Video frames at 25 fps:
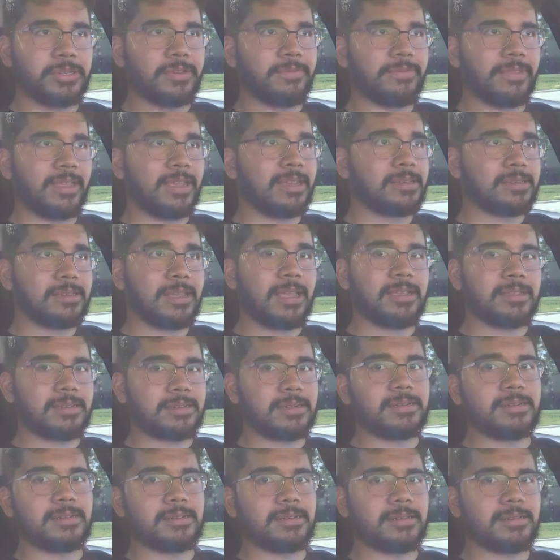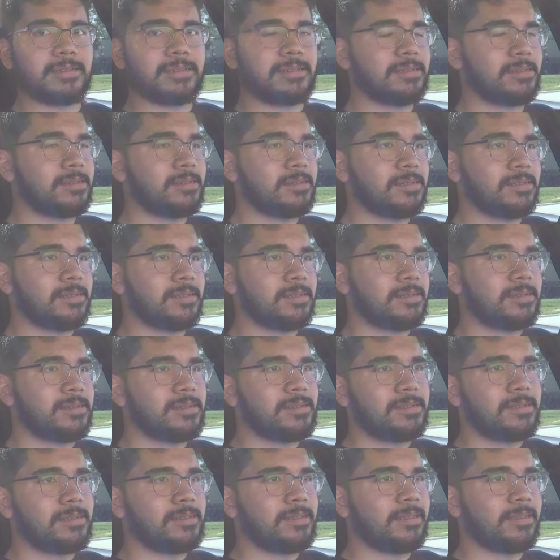of nice ass cars.
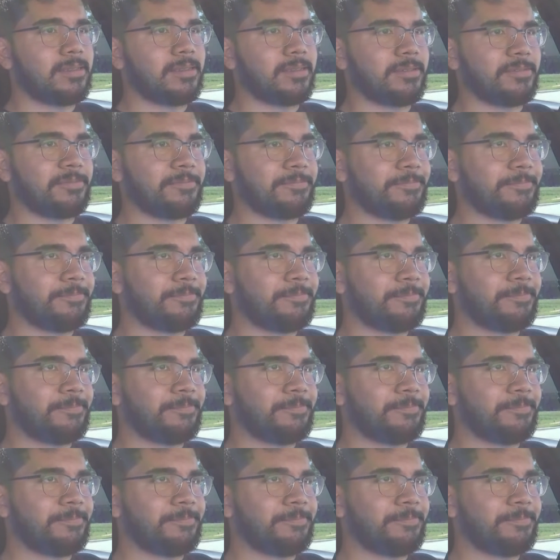So